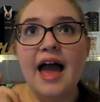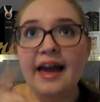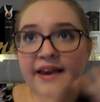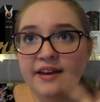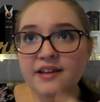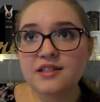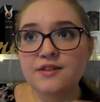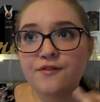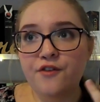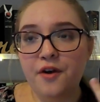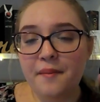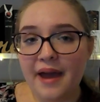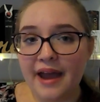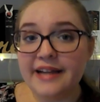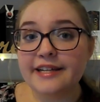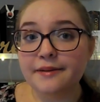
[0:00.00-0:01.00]
Angus
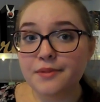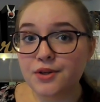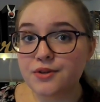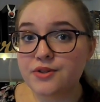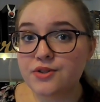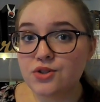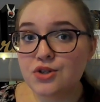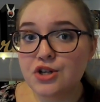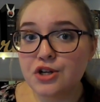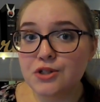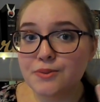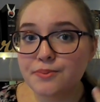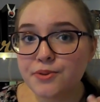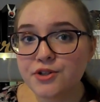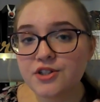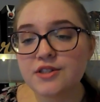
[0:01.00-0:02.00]
from
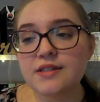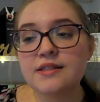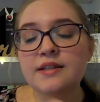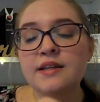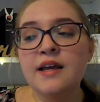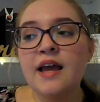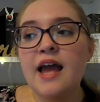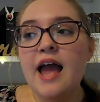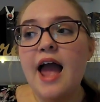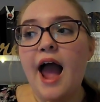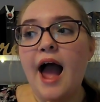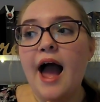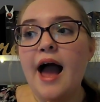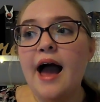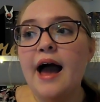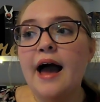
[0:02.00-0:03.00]
AWStudios Books,
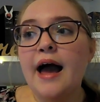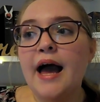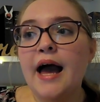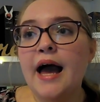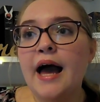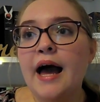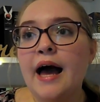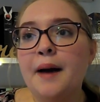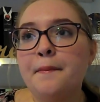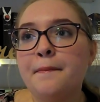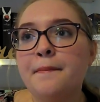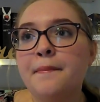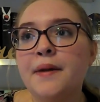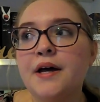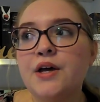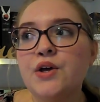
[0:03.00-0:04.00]

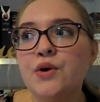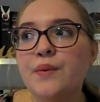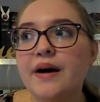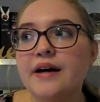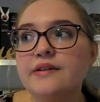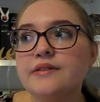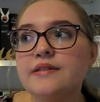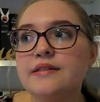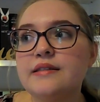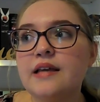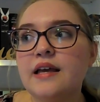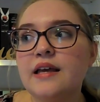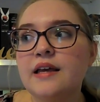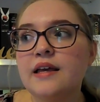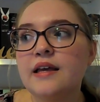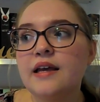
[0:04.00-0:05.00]
who else?
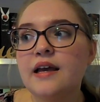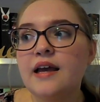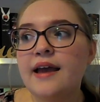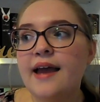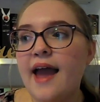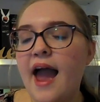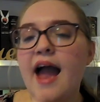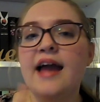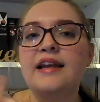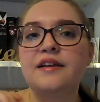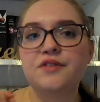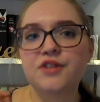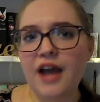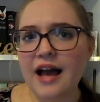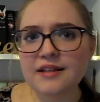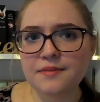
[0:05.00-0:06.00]
And if
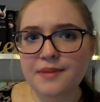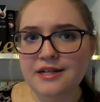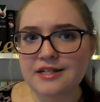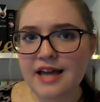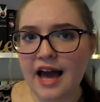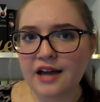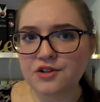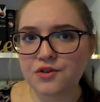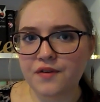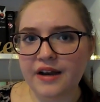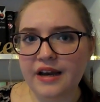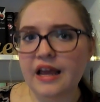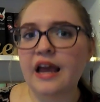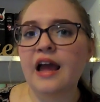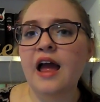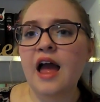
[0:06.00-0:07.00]
she hasn't been tagged
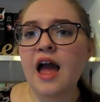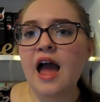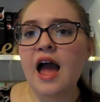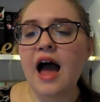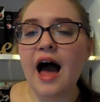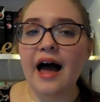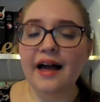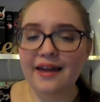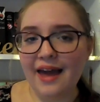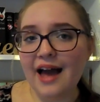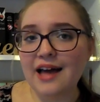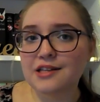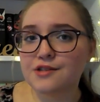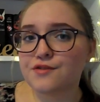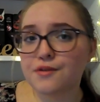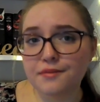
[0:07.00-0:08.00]
already,
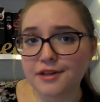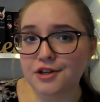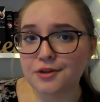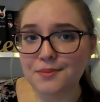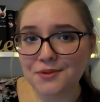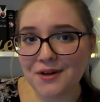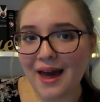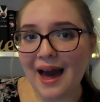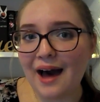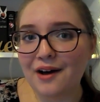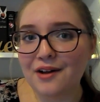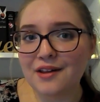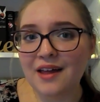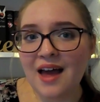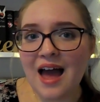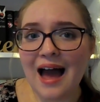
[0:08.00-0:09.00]
Kaz from Little Book
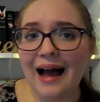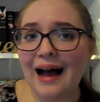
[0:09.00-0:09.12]
Owl.